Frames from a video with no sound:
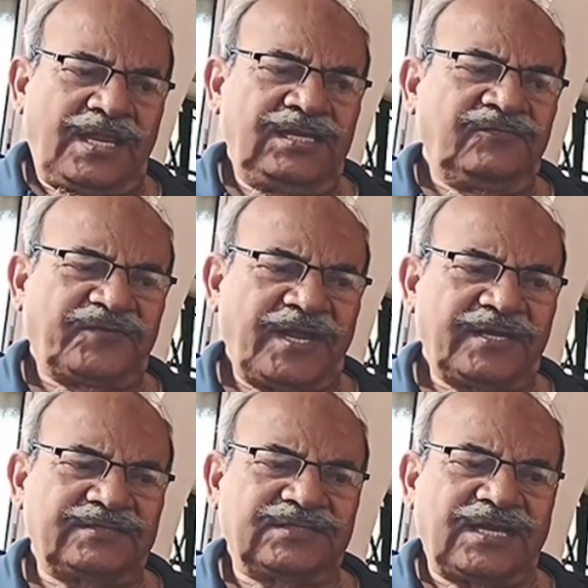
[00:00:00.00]
in
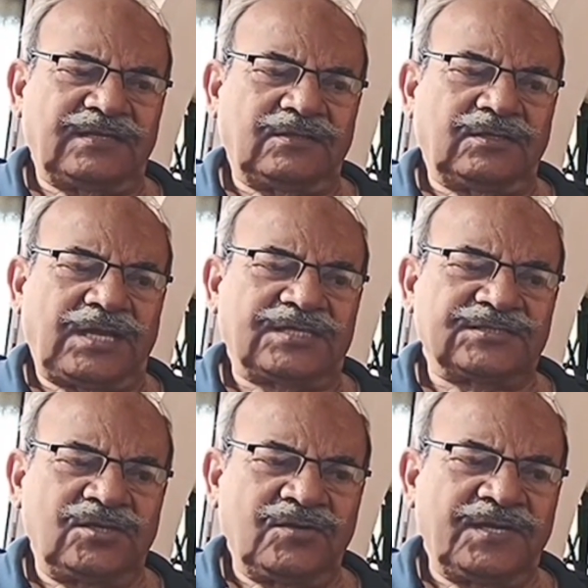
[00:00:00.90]
fact,
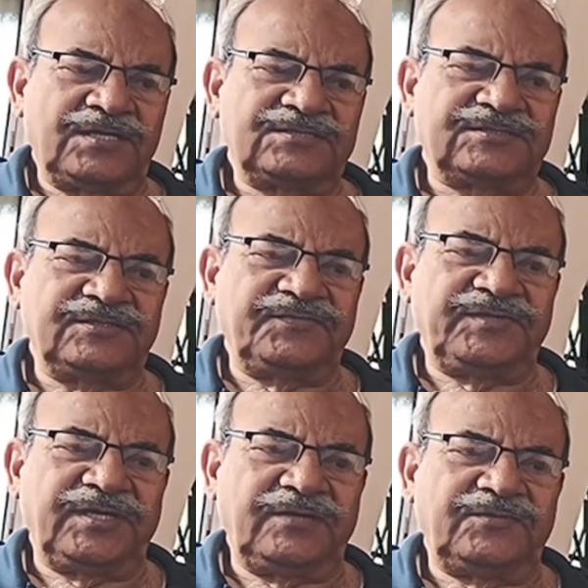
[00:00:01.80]
as long as she
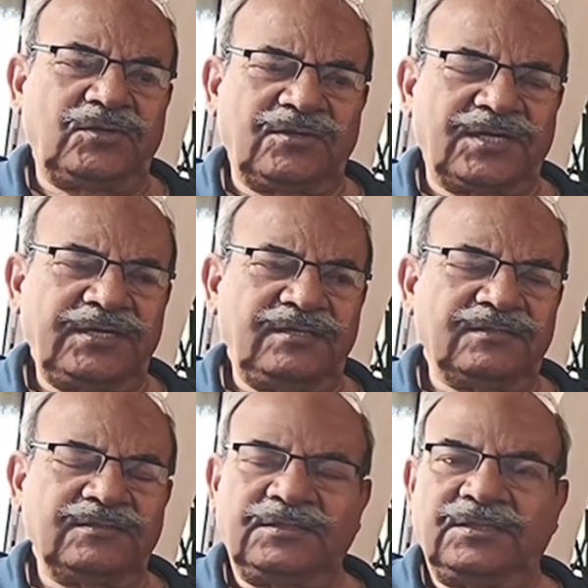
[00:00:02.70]
behaved all right,
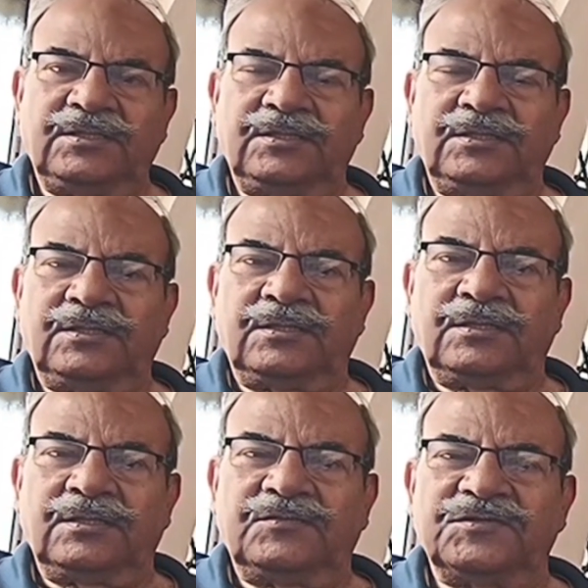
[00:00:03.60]

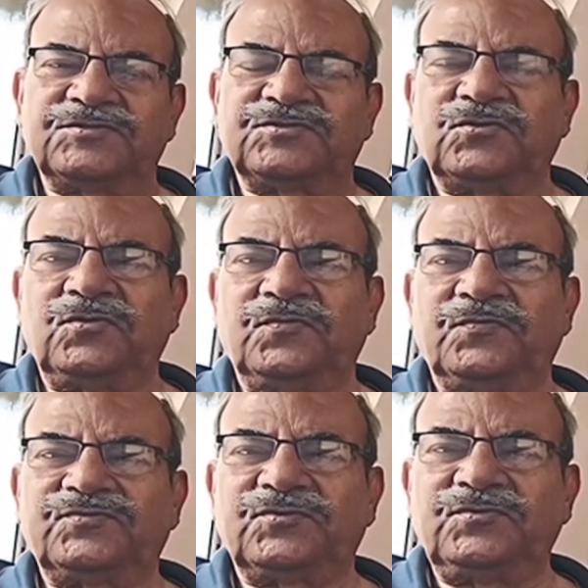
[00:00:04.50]
it was
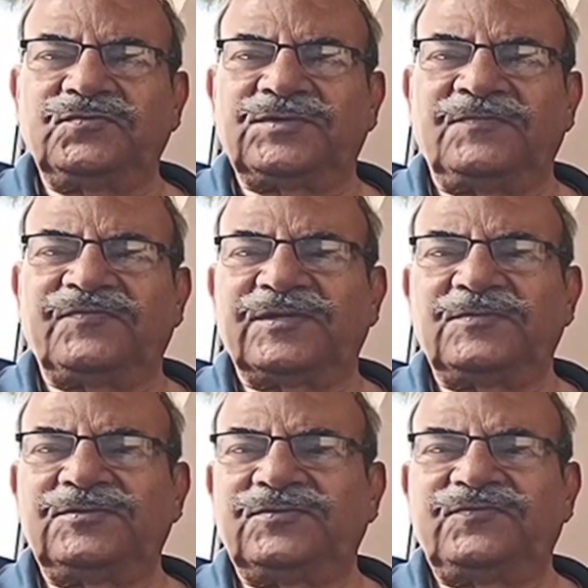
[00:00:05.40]
so
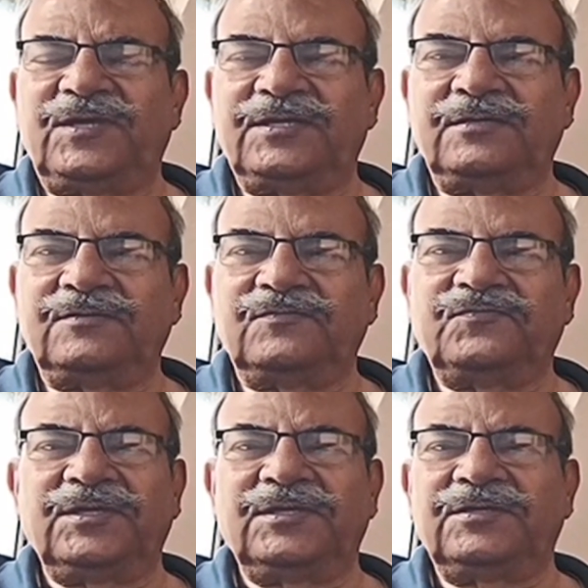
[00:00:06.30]
comfortable to fly it.
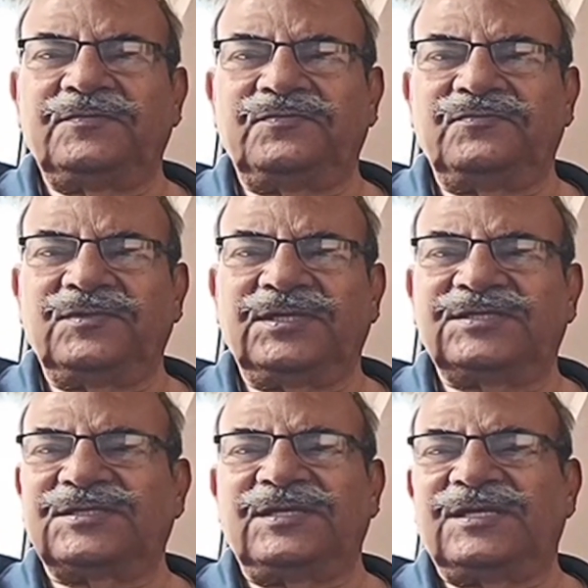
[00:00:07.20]
Very
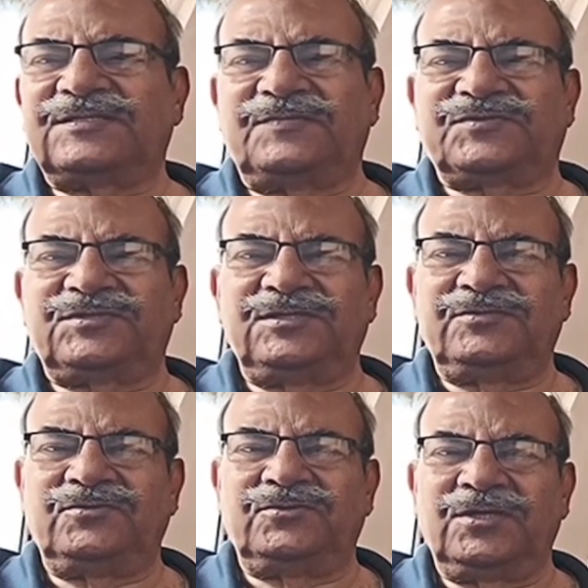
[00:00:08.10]

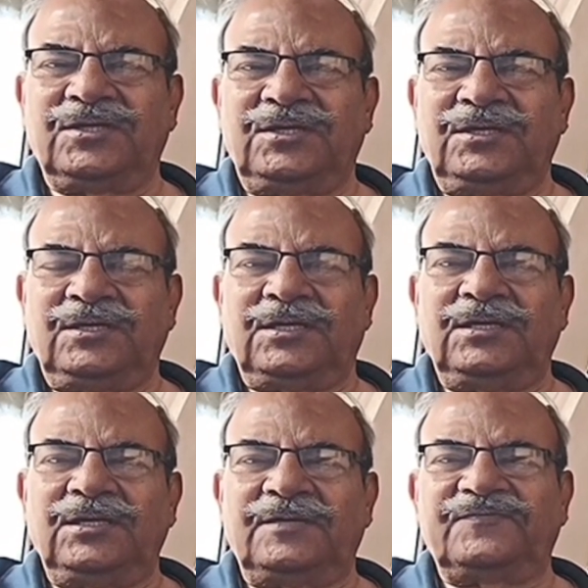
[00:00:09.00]
exceptionally good. I
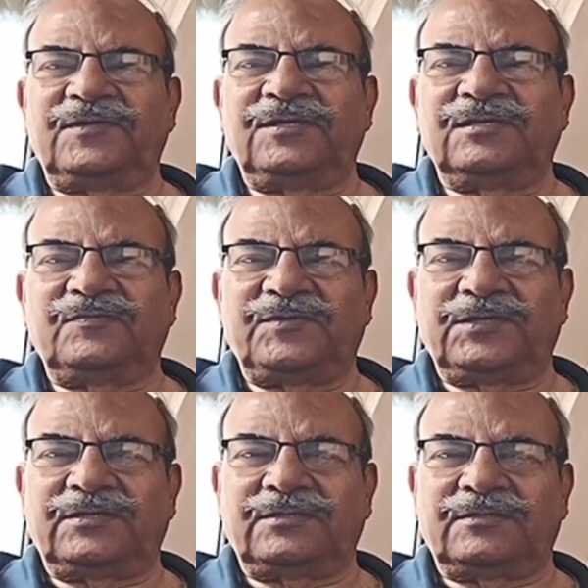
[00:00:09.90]
love flying the
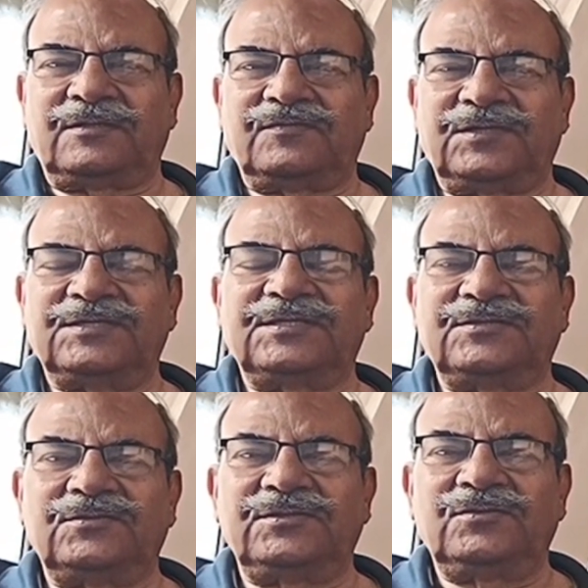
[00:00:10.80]
packet aircraft, as I
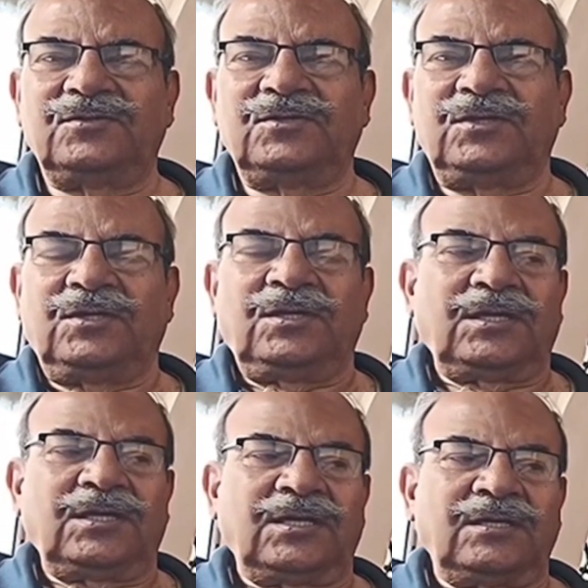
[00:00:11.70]
told you.
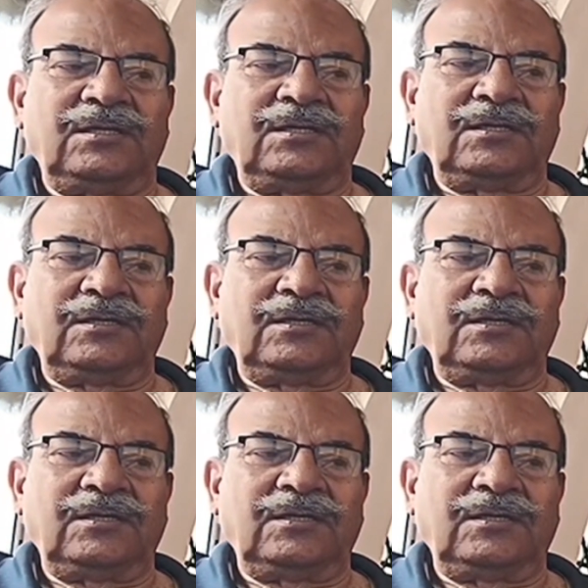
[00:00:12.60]
And